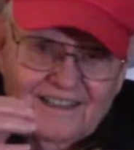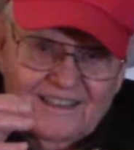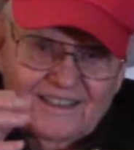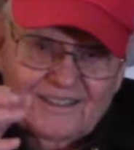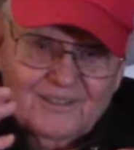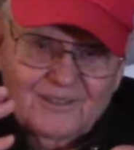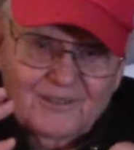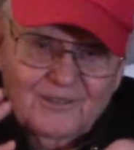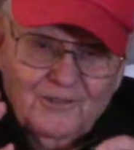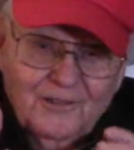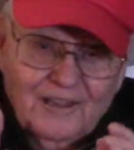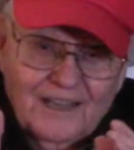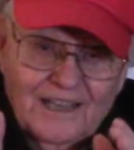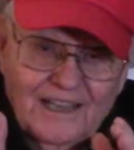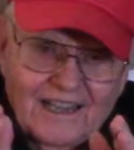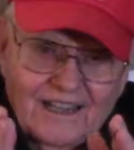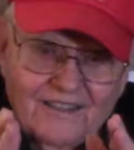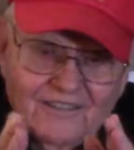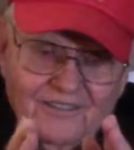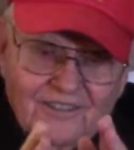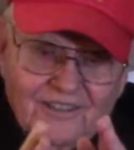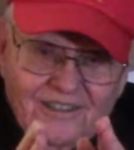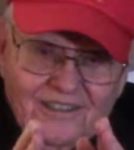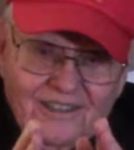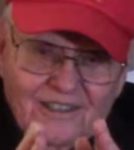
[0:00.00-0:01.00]
2
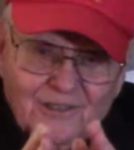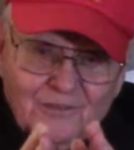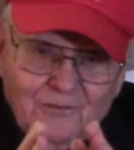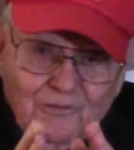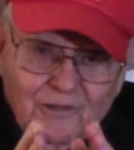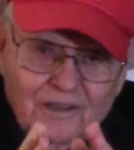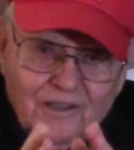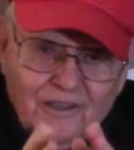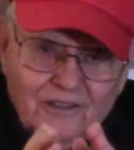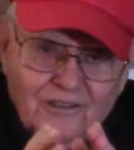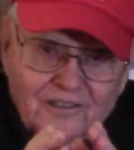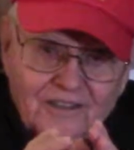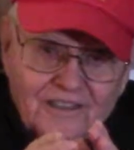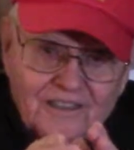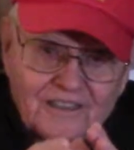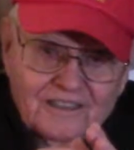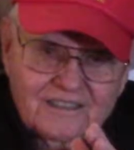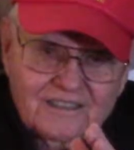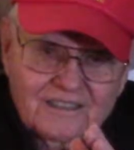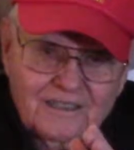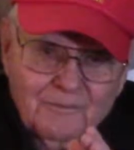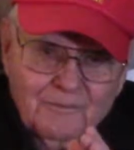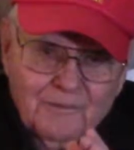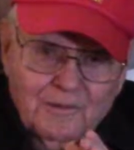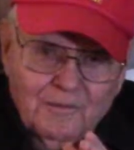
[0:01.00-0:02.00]
halves of this willow and then
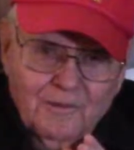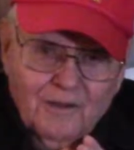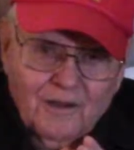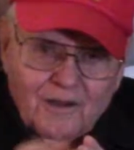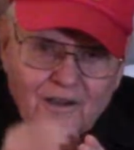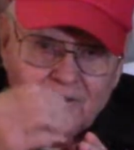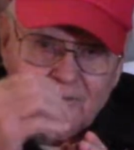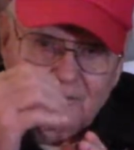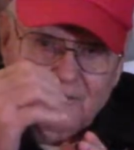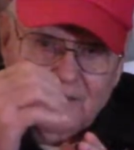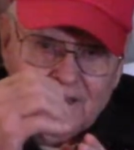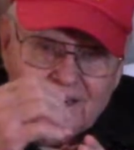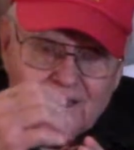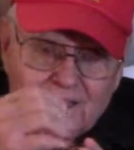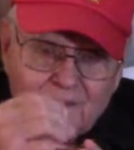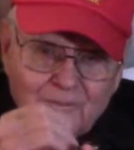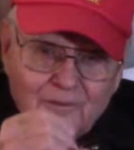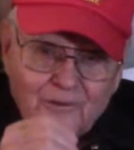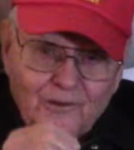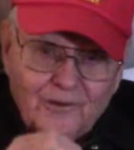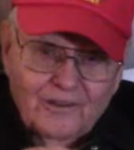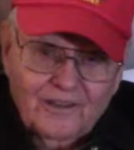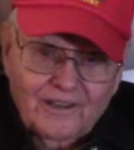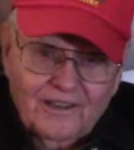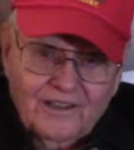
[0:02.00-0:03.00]
slip the bark back
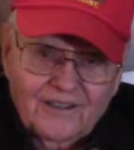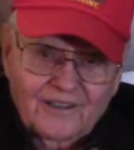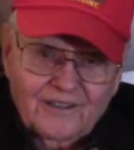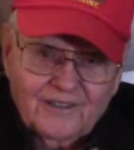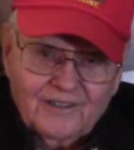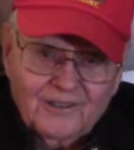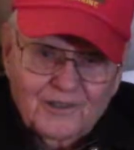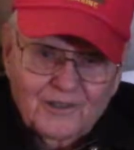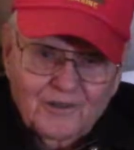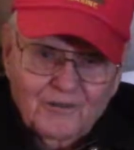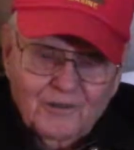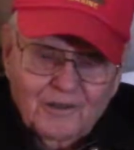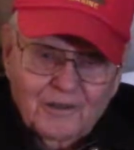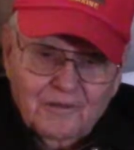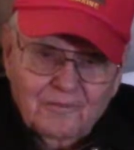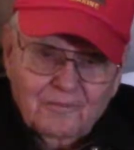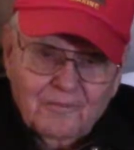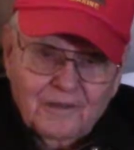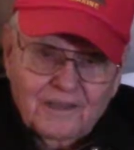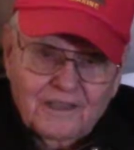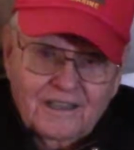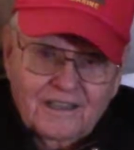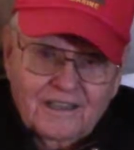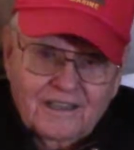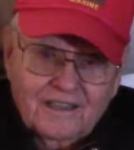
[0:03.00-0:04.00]
upon there so it wouldn't
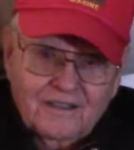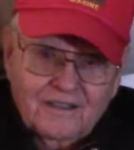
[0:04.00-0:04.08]
bleed.